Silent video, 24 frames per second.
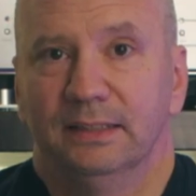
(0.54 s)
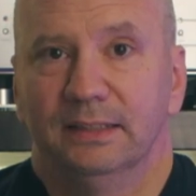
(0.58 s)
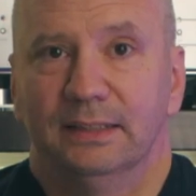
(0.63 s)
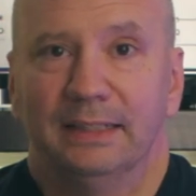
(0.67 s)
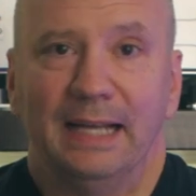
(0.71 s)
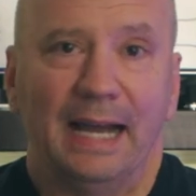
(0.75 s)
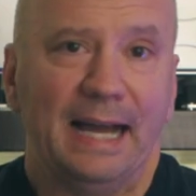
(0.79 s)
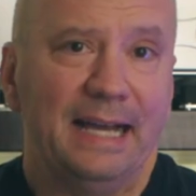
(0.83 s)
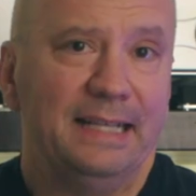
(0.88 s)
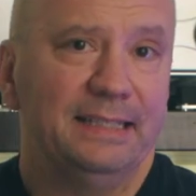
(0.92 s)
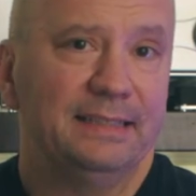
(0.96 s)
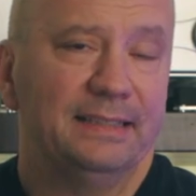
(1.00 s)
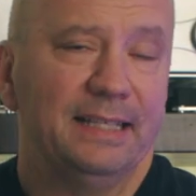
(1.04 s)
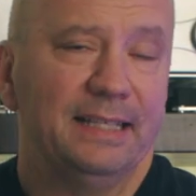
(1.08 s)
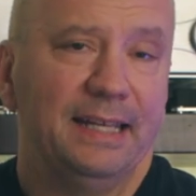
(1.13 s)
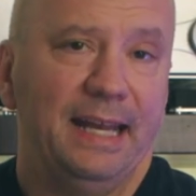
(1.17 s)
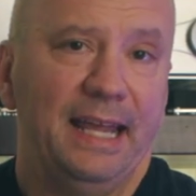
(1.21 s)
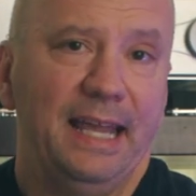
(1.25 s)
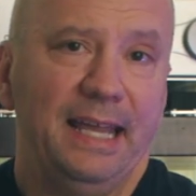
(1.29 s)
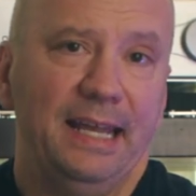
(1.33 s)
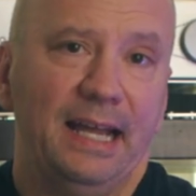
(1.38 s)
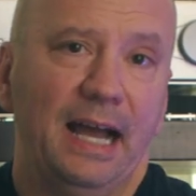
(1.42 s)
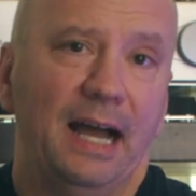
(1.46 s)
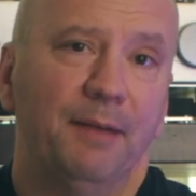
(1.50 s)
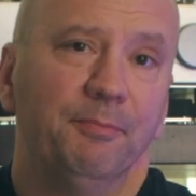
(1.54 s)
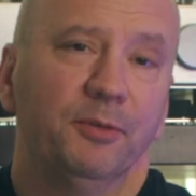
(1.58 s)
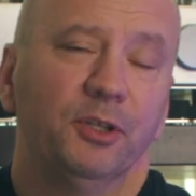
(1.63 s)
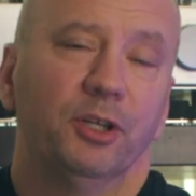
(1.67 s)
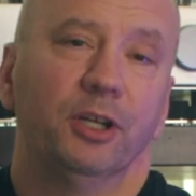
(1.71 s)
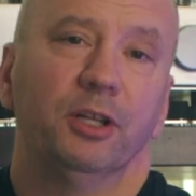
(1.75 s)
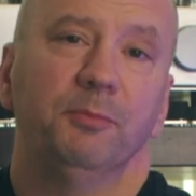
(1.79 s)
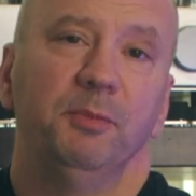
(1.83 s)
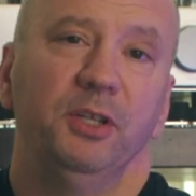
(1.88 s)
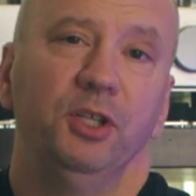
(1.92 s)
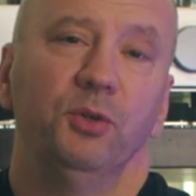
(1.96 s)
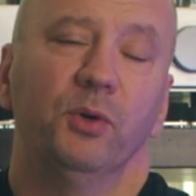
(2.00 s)
Guys, today I'm
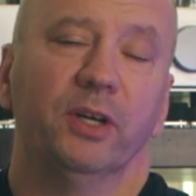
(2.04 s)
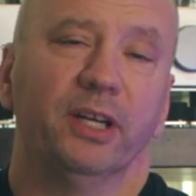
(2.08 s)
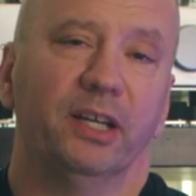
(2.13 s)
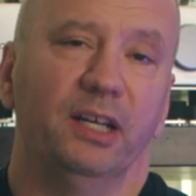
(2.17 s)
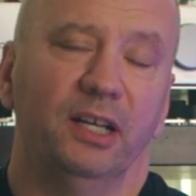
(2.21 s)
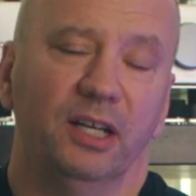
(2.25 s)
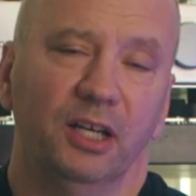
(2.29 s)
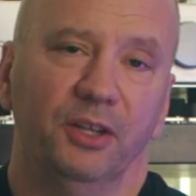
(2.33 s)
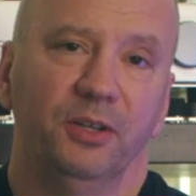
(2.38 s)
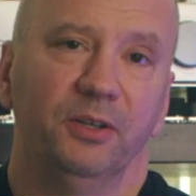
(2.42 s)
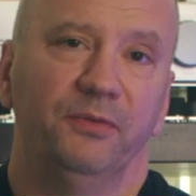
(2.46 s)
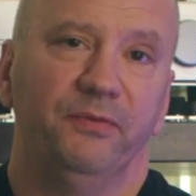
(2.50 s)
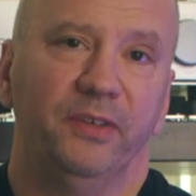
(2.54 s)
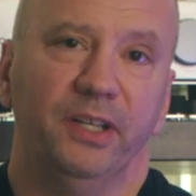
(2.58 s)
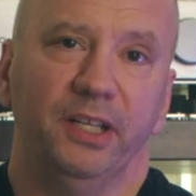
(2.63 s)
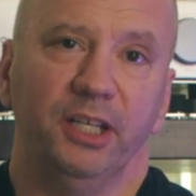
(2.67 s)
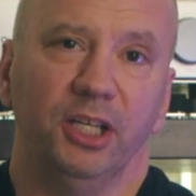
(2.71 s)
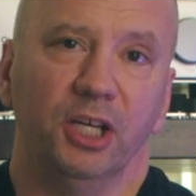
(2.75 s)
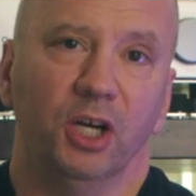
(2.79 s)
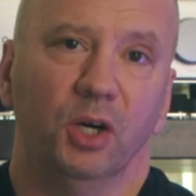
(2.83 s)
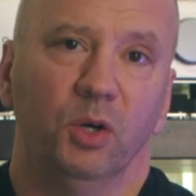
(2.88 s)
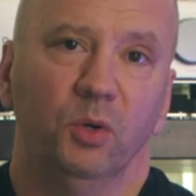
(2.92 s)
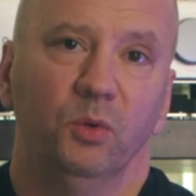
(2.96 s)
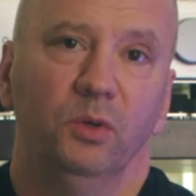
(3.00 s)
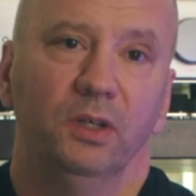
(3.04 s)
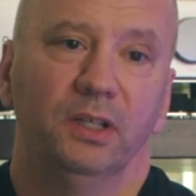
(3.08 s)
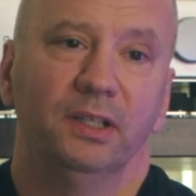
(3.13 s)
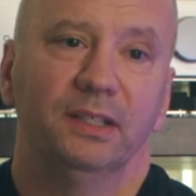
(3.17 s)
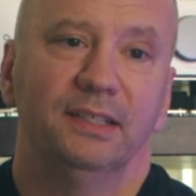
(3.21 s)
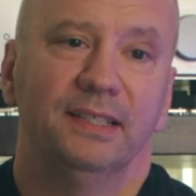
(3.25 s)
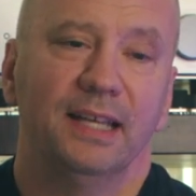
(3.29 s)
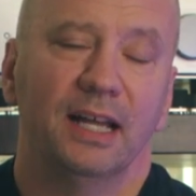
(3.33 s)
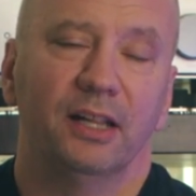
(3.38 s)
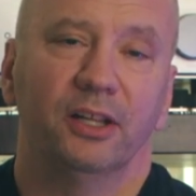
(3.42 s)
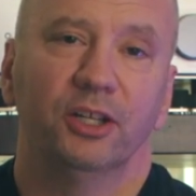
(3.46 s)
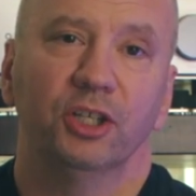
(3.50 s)
going to be doing another video
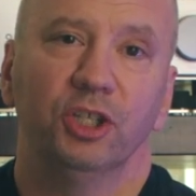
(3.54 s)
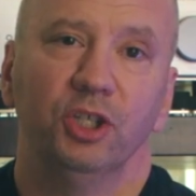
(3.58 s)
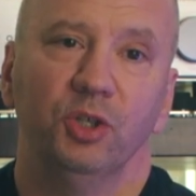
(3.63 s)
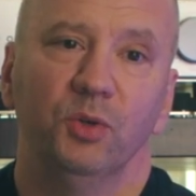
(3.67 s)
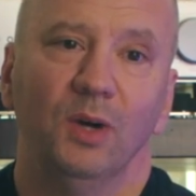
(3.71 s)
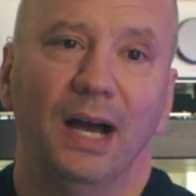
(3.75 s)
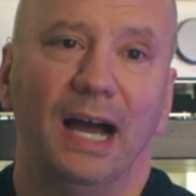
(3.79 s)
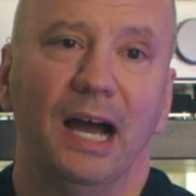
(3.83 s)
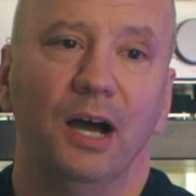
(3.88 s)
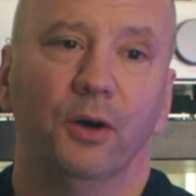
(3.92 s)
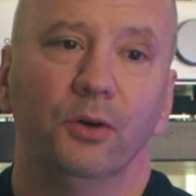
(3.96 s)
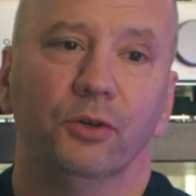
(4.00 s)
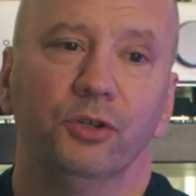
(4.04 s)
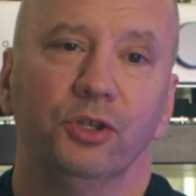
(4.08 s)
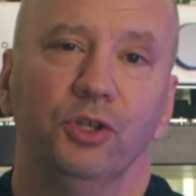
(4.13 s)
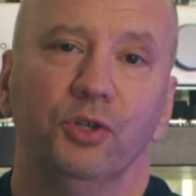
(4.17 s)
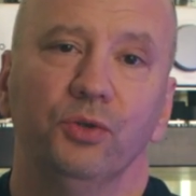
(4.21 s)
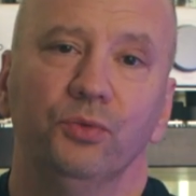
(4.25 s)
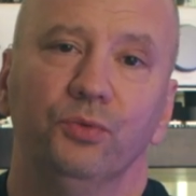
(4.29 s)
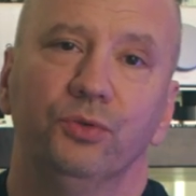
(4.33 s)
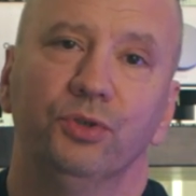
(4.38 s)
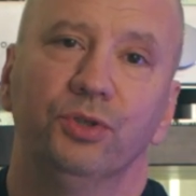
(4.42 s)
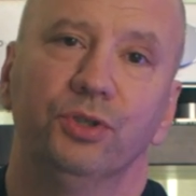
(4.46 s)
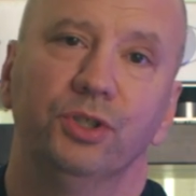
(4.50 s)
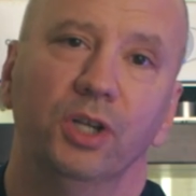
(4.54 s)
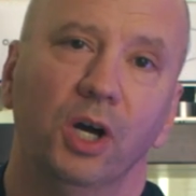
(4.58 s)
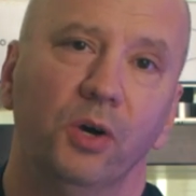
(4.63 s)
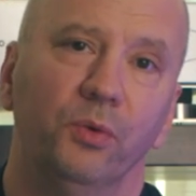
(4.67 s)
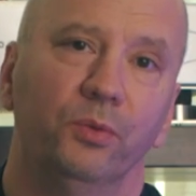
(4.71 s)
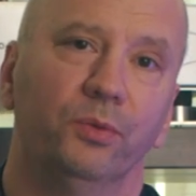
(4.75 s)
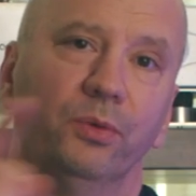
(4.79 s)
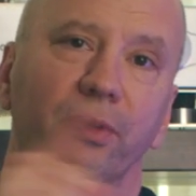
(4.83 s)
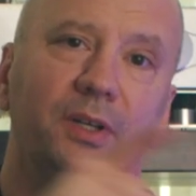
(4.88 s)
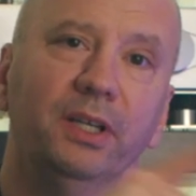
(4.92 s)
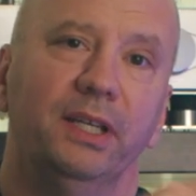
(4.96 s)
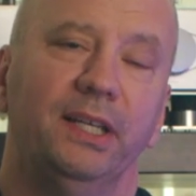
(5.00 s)
telling you how you
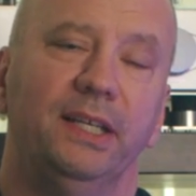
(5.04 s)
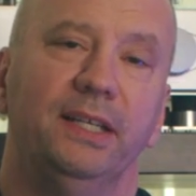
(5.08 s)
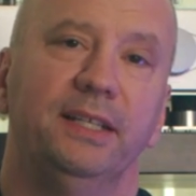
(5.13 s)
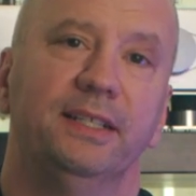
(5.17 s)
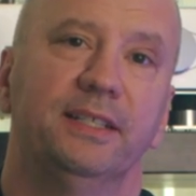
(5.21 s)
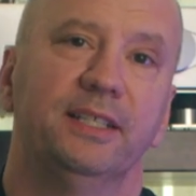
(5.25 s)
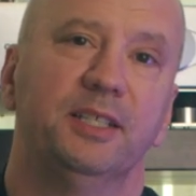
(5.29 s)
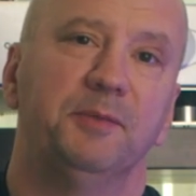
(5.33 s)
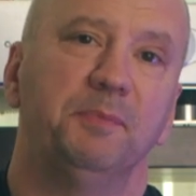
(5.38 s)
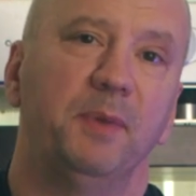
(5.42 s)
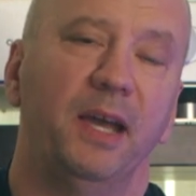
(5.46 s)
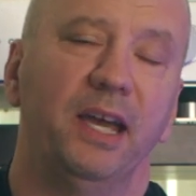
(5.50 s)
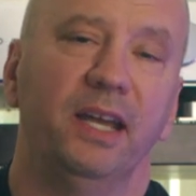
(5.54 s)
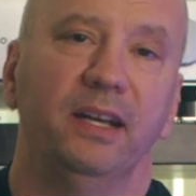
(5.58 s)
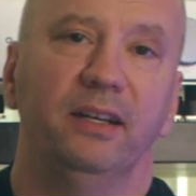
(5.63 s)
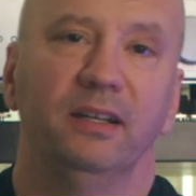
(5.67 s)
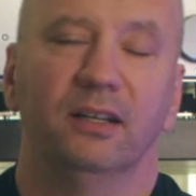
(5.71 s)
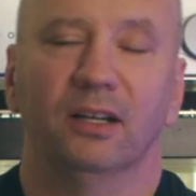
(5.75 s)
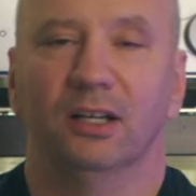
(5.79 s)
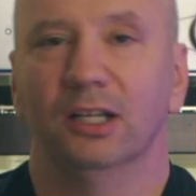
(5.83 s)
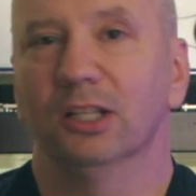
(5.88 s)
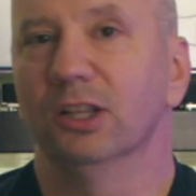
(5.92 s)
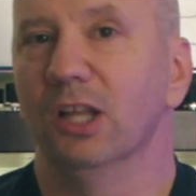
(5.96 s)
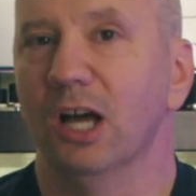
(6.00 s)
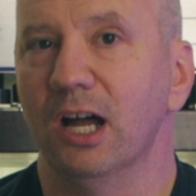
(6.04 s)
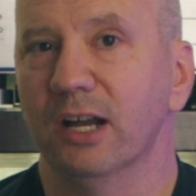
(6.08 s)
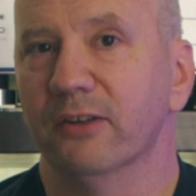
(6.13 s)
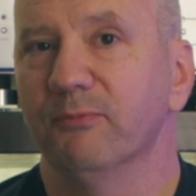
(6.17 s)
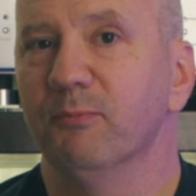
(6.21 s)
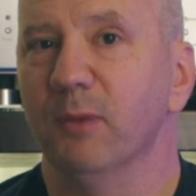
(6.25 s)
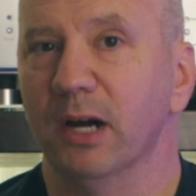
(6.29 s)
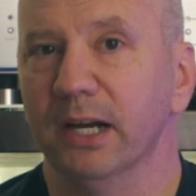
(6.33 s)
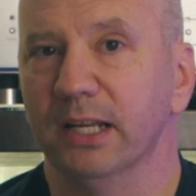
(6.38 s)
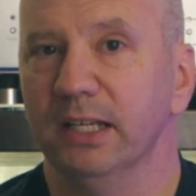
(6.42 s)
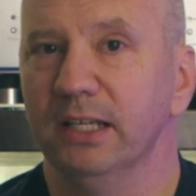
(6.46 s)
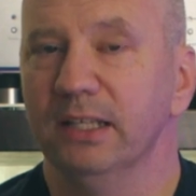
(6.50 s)
don't need to spend a lot of
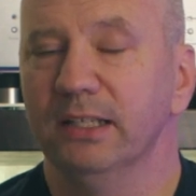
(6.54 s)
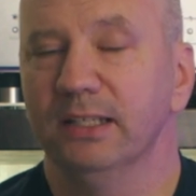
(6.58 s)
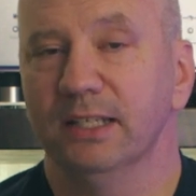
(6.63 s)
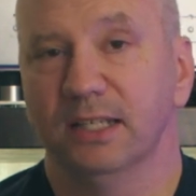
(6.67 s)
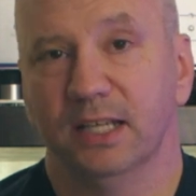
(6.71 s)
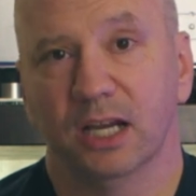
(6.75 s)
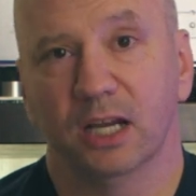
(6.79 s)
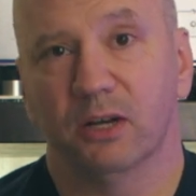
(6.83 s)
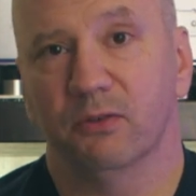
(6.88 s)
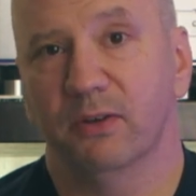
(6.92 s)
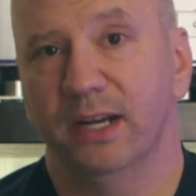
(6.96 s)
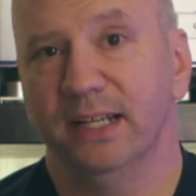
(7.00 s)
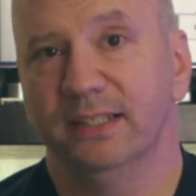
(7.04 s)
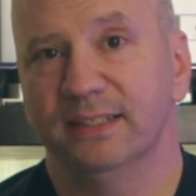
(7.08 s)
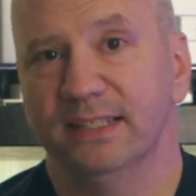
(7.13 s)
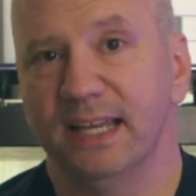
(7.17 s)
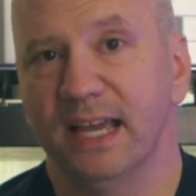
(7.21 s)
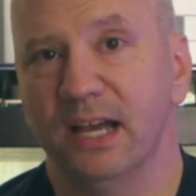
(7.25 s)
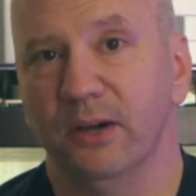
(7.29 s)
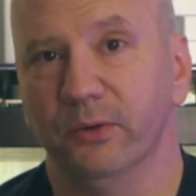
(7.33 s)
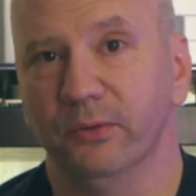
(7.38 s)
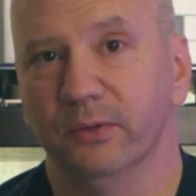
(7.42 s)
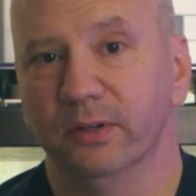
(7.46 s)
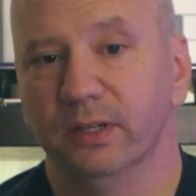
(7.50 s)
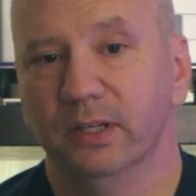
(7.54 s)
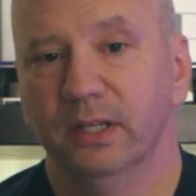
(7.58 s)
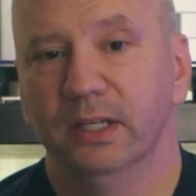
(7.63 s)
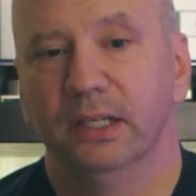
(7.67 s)
money to get great sound.